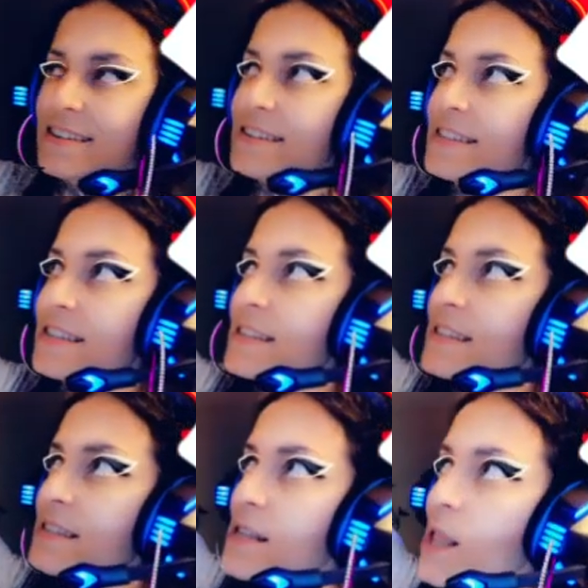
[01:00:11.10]
It's a
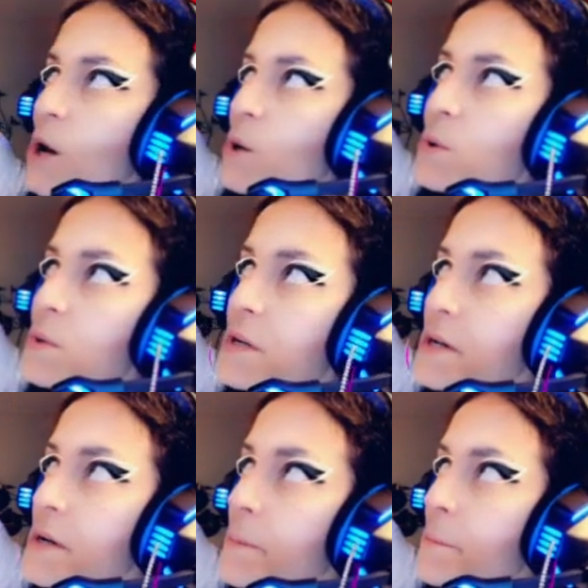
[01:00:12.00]
slow
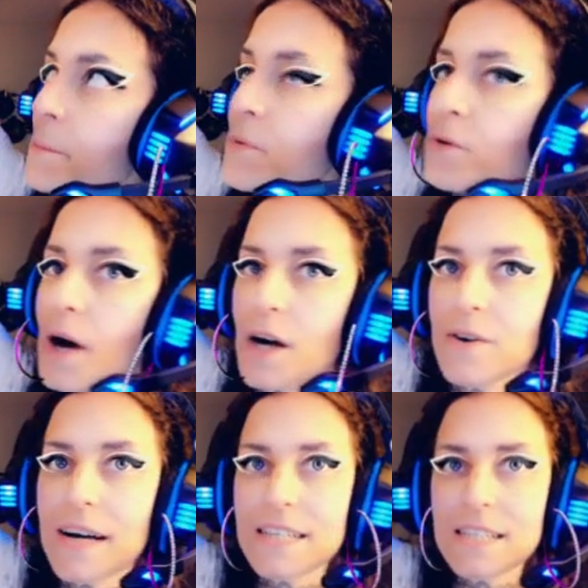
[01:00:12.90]

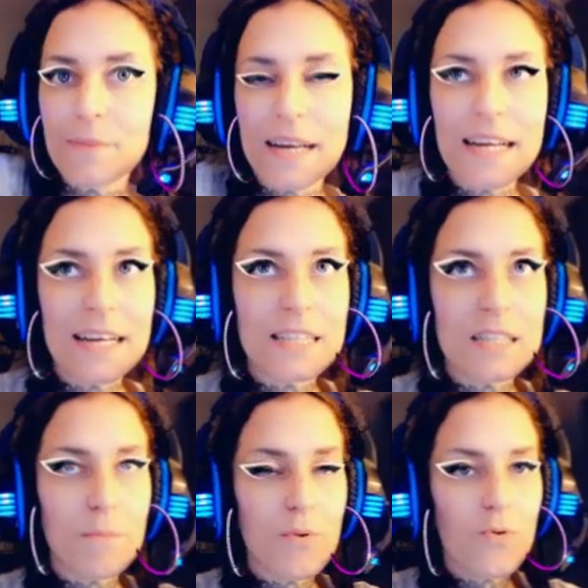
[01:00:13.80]
progress, but it
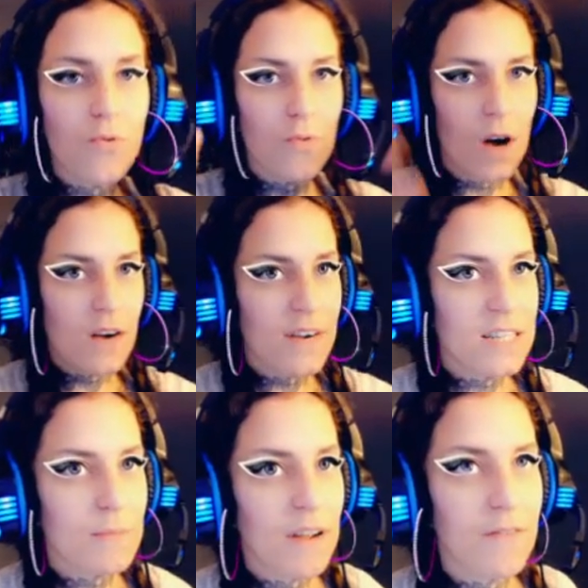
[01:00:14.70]
is
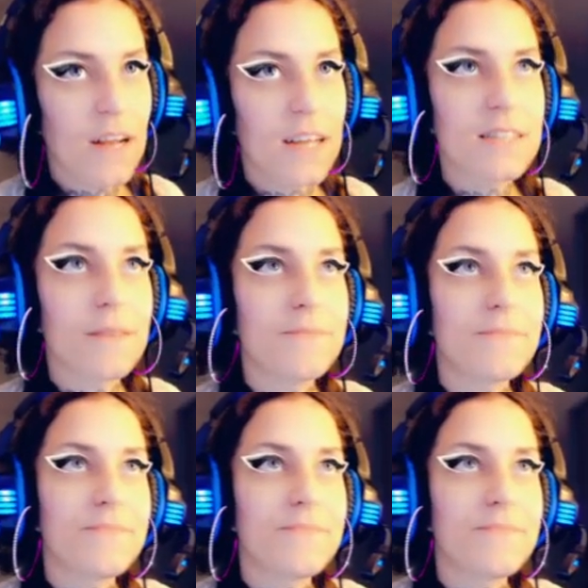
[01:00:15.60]
progress, my friends.